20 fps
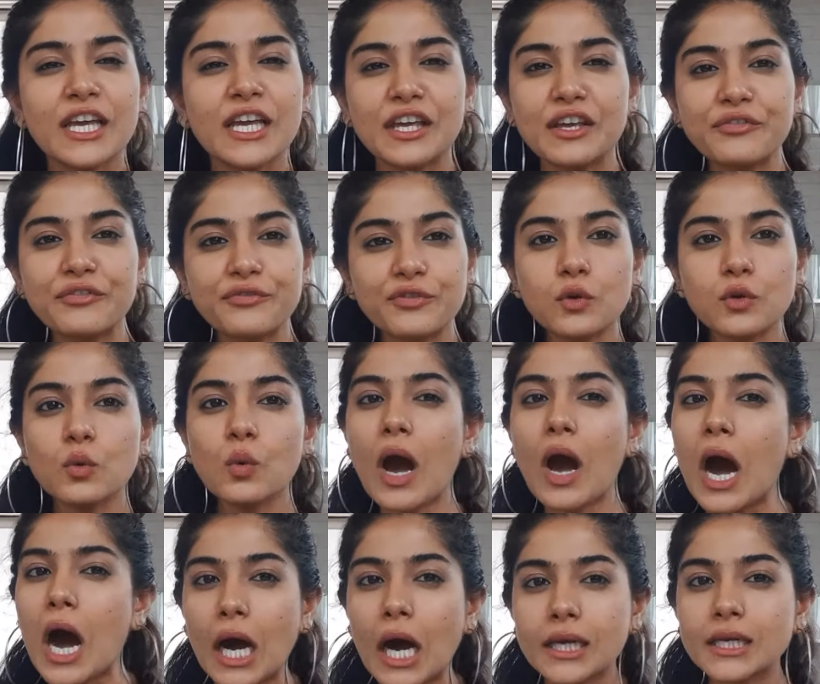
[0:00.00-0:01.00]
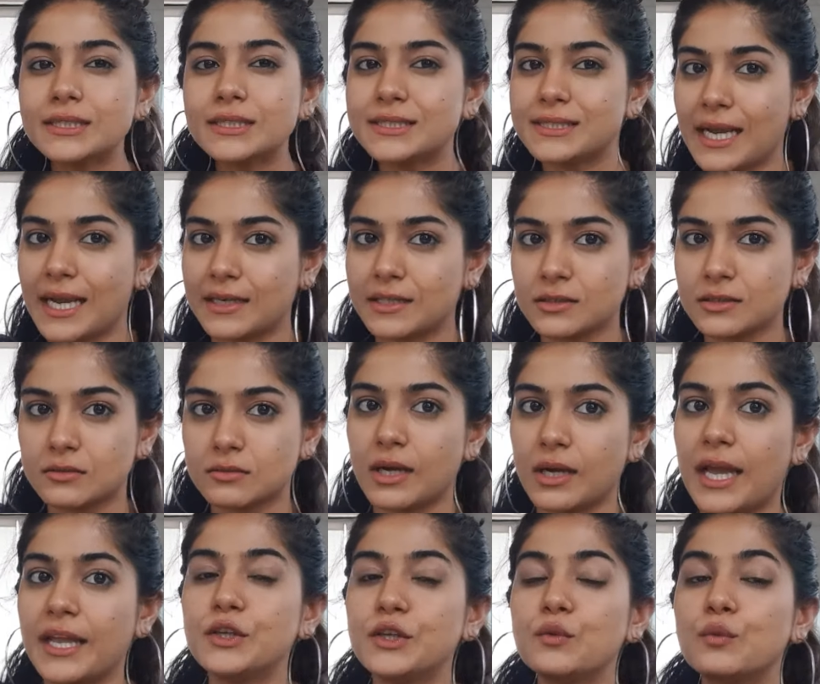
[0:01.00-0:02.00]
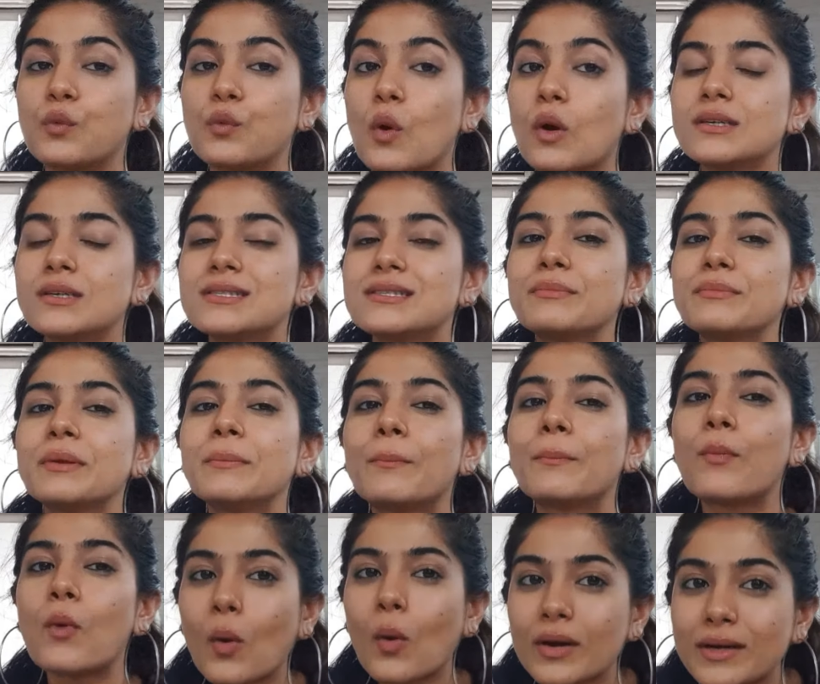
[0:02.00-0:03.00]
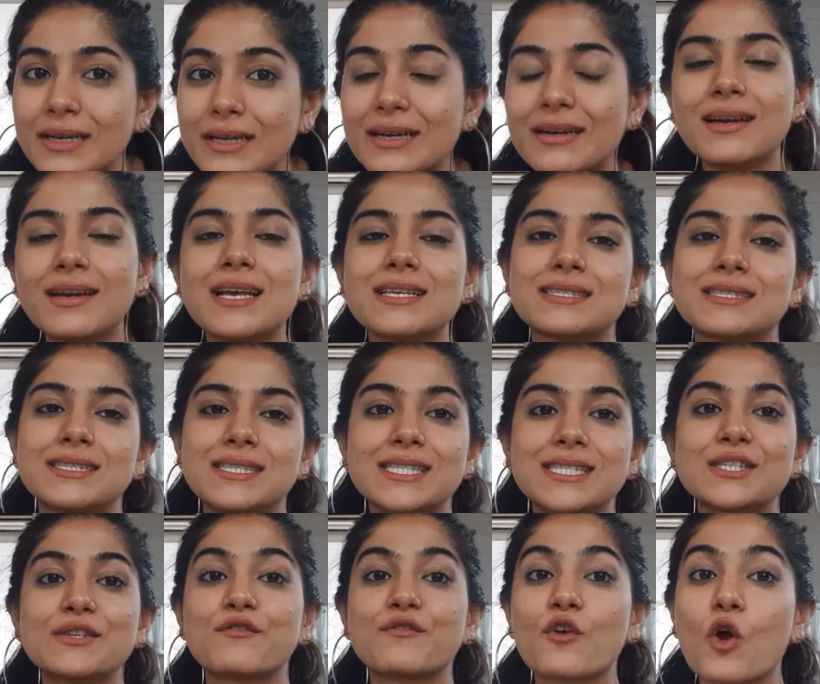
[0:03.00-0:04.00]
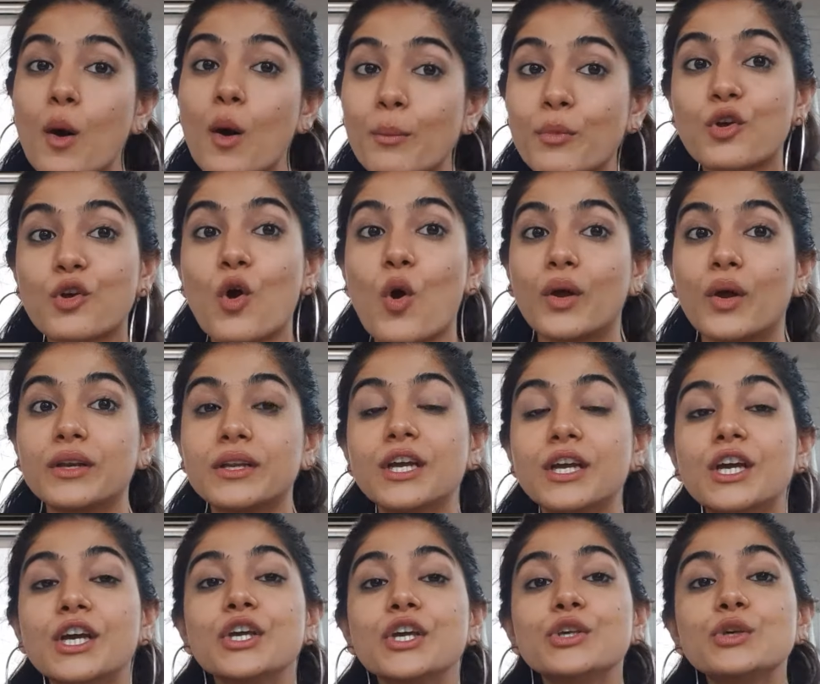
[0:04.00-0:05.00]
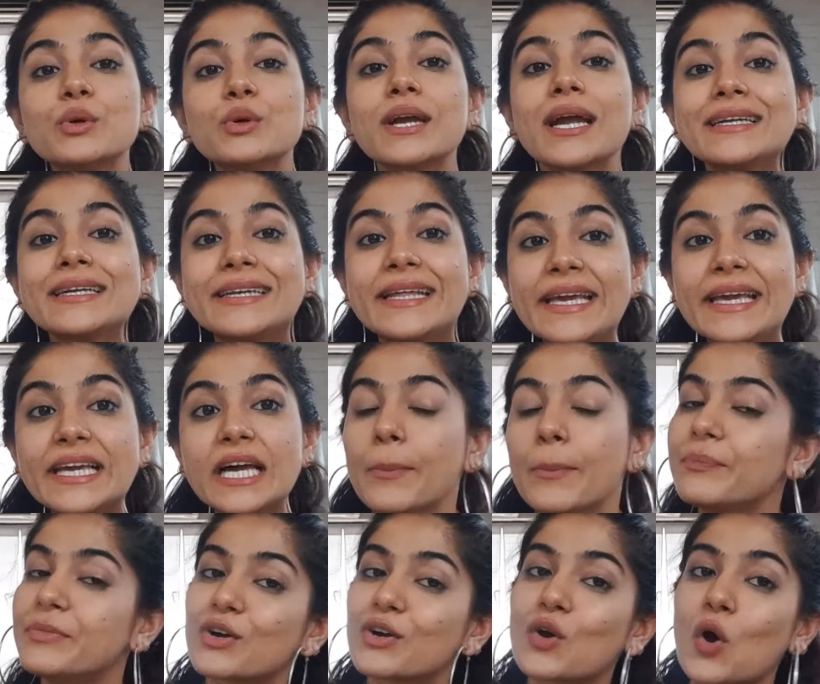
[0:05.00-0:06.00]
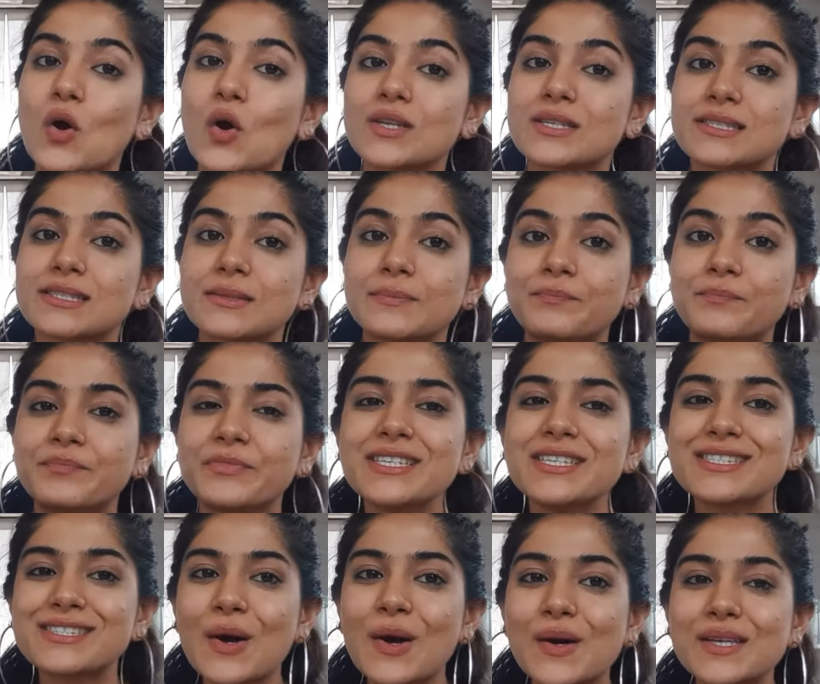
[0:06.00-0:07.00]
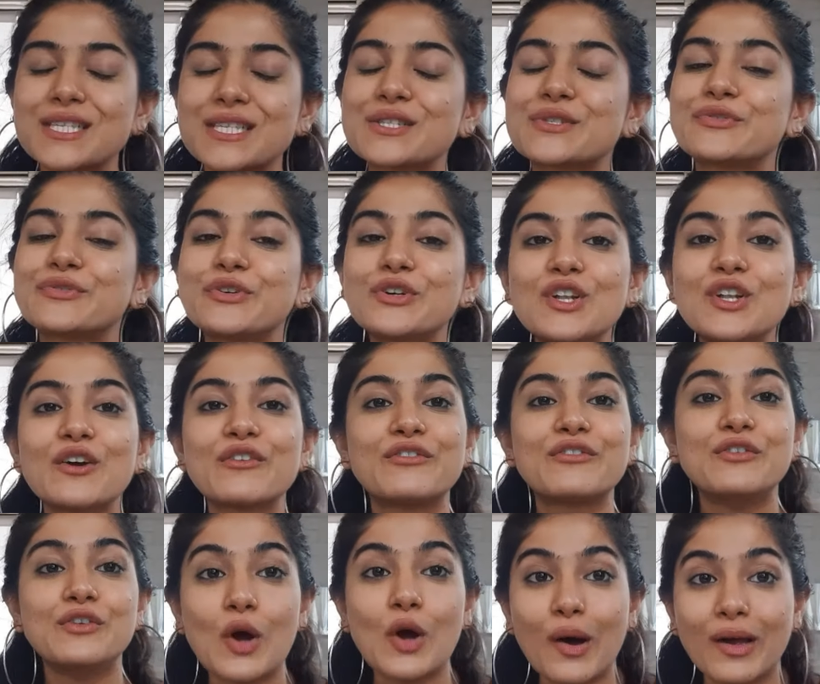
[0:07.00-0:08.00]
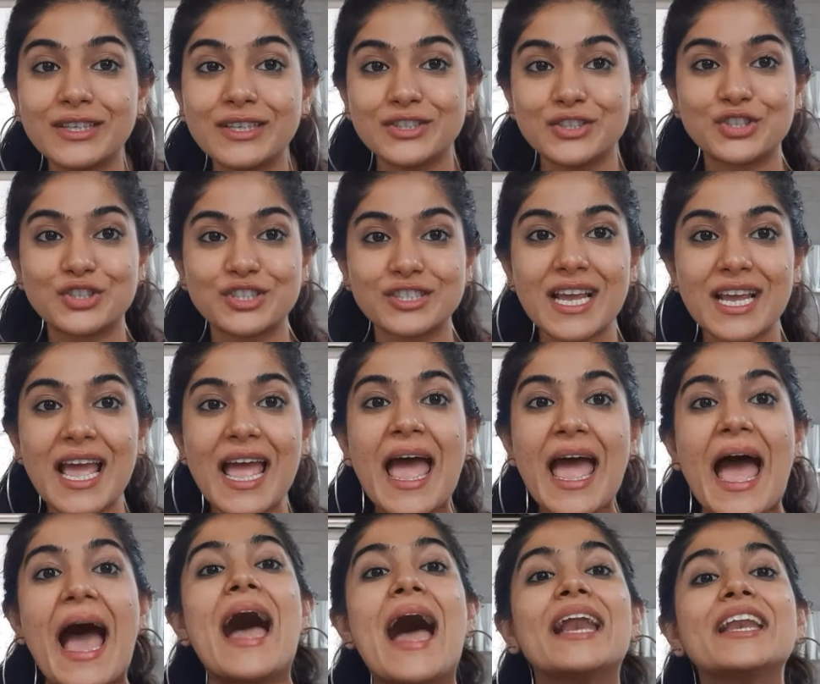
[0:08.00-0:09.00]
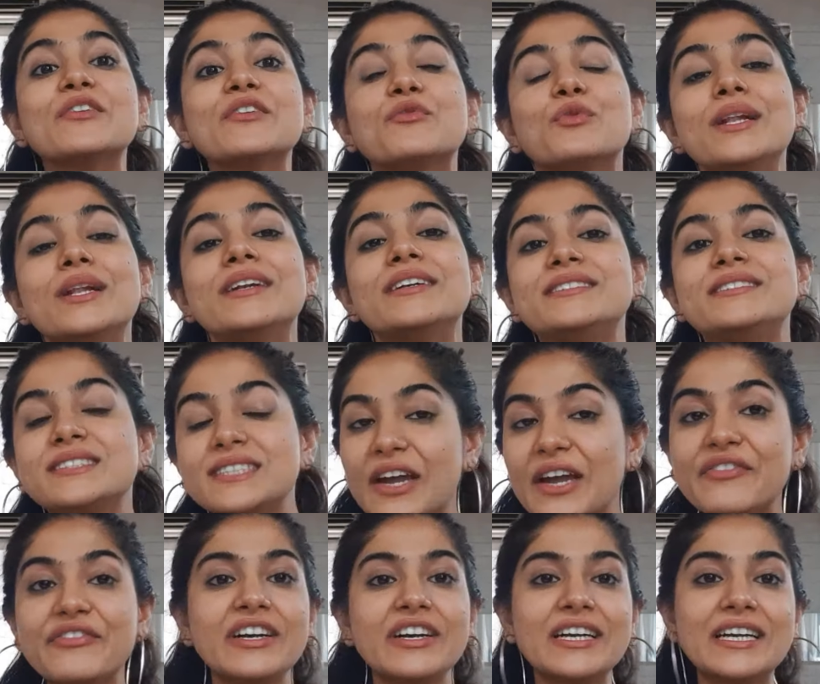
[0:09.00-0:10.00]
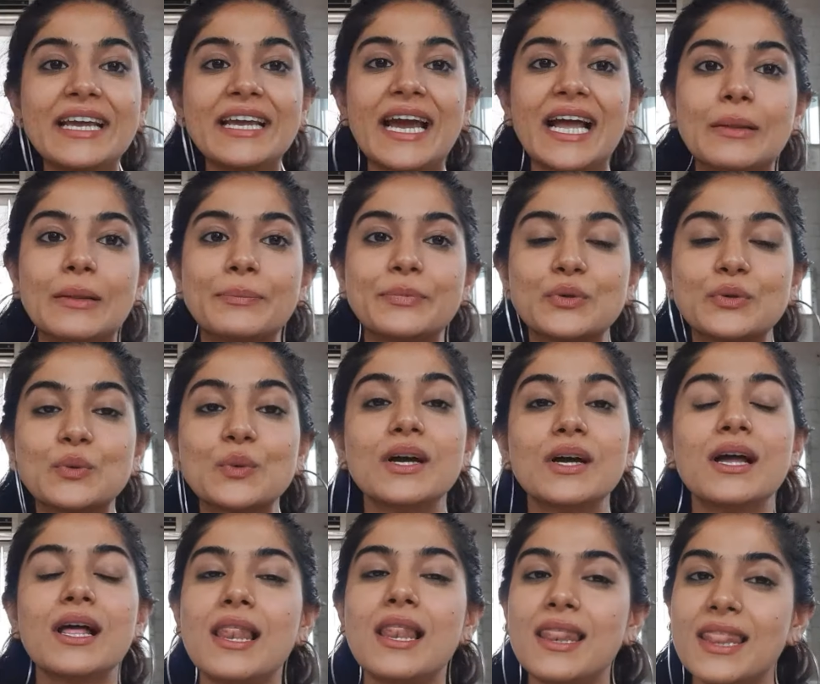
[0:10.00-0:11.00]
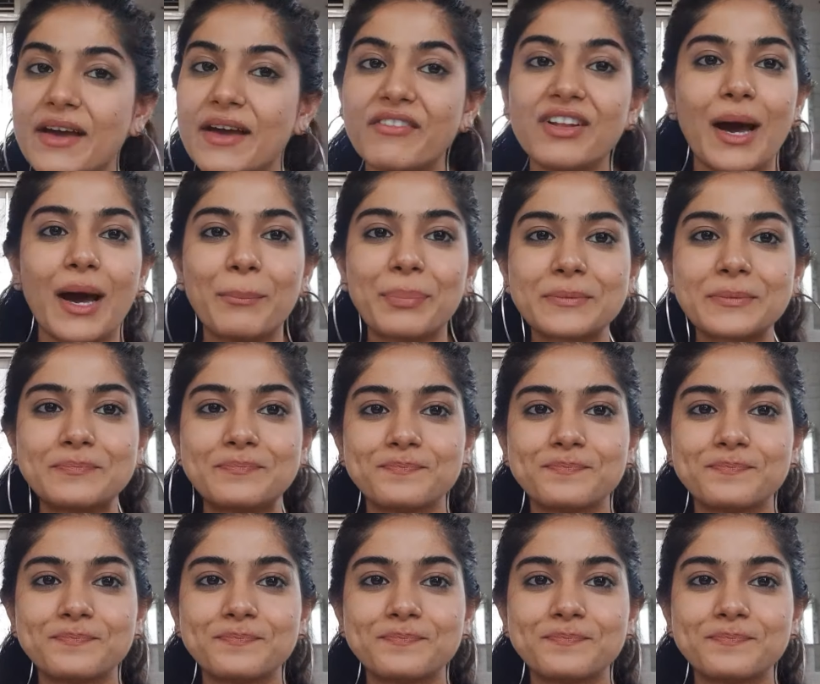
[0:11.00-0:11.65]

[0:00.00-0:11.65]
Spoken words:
If you are a director and you want some important lessons from Ron, you can take up the course. This course is full of knowledge and will definitely help you level up.